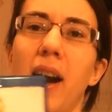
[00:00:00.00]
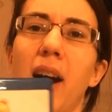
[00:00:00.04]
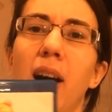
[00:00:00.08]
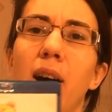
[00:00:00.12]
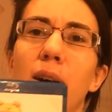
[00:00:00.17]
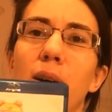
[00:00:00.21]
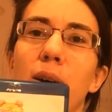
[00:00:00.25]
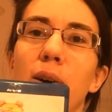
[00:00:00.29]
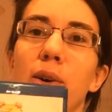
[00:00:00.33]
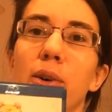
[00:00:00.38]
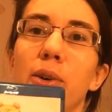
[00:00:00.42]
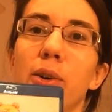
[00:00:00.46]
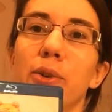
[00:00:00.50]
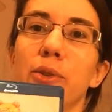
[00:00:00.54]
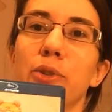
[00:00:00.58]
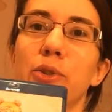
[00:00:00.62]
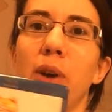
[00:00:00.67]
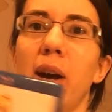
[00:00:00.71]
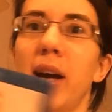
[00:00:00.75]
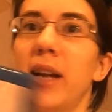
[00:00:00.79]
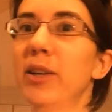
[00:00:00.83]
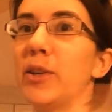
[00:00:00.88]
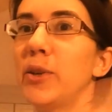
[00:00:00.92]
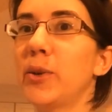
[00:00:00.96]
I'll
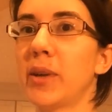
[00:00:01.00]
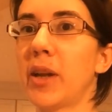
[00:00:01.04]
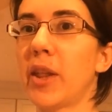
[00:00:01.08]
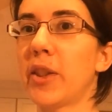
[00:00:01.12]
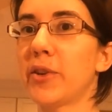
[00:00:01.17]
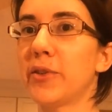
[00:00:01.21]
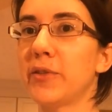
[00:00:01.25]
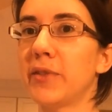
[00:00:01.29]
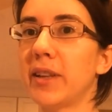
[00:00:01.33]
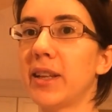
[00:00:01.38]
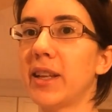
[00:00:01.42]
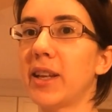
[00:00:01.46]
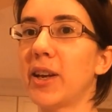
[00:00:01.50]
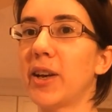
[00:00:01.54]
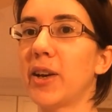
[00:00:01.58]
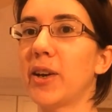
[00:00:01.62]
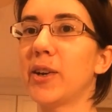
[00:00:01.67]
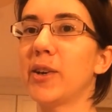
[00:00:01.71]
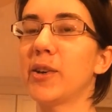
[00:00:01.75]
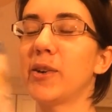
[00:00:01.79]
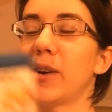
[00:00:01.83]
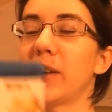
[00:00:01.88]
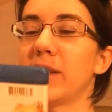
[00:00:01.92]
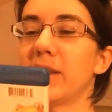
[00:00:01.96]
try to do another
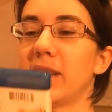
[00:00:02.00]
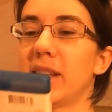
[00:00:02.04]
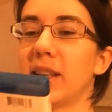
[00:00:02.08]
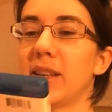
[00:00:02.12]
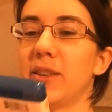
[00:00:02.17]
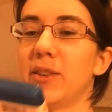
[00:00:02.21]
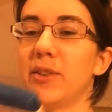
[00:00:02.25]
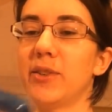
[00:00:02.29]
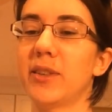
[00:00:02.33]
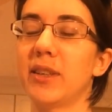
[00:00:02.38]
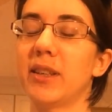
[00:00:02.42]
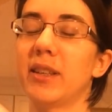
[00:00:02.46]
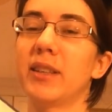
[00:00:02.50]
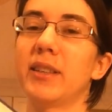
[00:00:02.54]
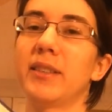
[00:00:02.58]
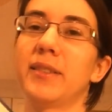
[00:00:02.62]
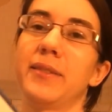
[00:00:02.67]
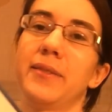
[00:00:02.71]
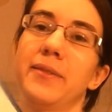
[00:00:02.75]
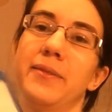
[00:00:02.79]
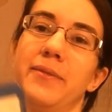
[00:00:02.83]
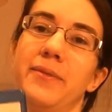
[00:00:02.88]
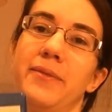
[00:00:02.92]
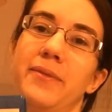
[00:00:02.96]
video, and then you
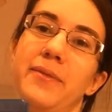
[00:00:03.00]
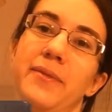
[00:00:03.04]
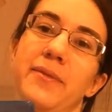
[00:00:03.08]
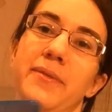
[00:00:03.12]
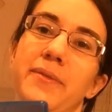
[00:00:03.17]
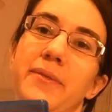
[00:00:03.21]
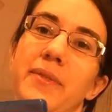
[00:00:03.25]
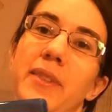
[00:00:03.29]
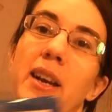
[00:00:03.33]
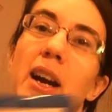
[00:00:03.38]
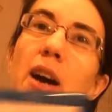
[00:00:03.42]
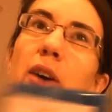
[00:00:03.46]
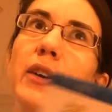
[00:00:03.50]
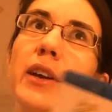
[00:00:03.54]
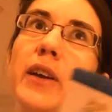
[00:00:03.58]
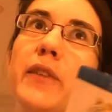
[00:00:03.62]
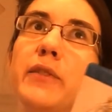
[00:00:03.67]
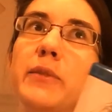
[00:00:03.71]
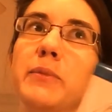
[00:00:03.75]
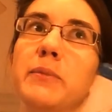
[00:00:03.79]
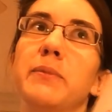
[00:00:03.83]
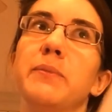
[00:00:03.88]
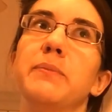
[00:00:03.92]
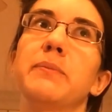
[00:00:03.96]
can, I'll
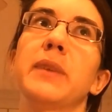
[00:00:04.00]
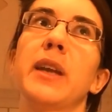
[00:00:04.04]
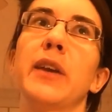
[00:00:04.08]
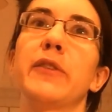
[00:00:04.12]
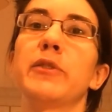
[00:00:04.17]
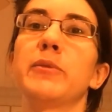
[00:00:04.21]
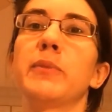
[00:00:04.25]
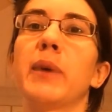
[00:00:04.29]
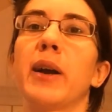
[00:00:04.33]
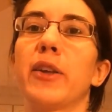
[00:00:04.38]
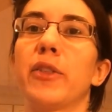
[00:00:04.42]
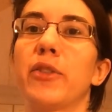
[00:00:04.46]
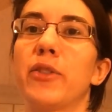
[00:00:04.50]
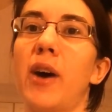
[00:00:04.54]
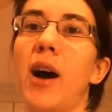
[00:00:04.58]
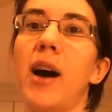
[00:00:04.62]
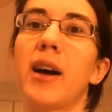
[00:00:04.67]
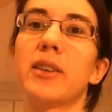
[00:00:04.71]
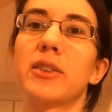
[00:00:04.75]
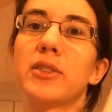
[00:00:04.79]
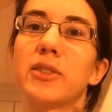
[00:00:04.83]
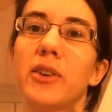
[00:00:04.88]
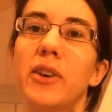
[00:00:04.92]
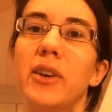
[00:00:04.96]
give you my
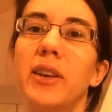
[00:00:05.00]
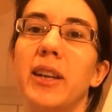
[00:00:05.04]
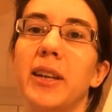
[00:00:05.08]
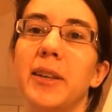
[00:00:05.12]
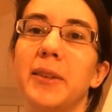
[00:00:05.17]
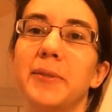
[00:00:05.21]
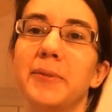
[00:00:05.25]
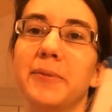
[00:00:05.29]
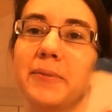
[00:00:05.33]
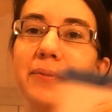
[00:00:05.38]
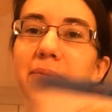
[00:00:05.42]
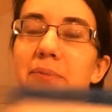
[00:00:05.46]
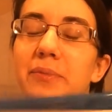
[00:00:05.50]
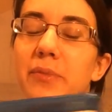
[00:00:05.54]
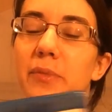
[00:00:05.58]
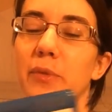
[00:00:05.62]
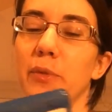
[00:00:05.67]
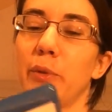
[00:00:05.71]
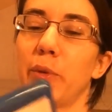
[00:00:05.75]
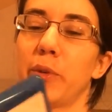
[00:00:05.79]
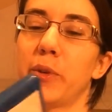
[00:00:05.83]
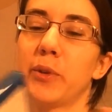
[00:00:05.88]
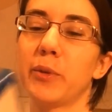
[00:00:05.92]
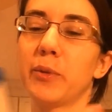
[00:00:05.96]
thoughts on it,
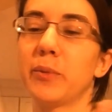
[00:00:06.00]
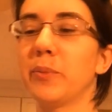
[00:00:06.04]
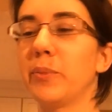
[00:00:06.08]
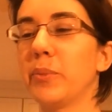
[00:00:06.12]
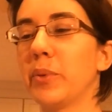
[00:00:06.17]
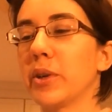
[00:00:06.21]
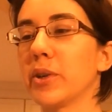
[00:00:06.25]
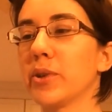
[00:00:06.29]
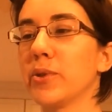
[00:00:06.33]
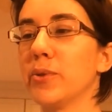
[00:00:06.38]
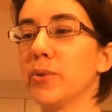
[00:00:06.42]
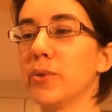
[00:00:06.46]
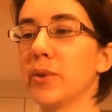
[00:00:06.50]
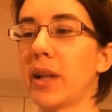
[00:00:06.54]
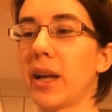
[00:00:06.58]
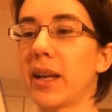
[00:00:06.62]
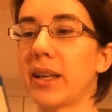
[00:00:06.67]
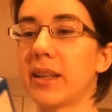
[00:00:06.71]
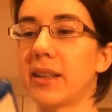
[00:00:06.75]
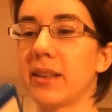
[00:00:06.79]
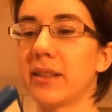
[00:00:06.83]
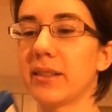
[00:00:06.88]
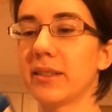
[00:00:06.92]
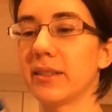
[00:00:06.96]
which is a pretty cool
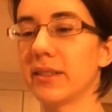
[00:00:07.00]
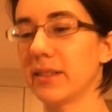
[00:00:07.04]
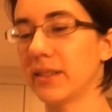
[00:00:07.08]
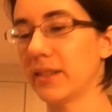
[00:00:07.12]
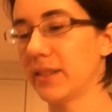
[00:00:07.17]
idea.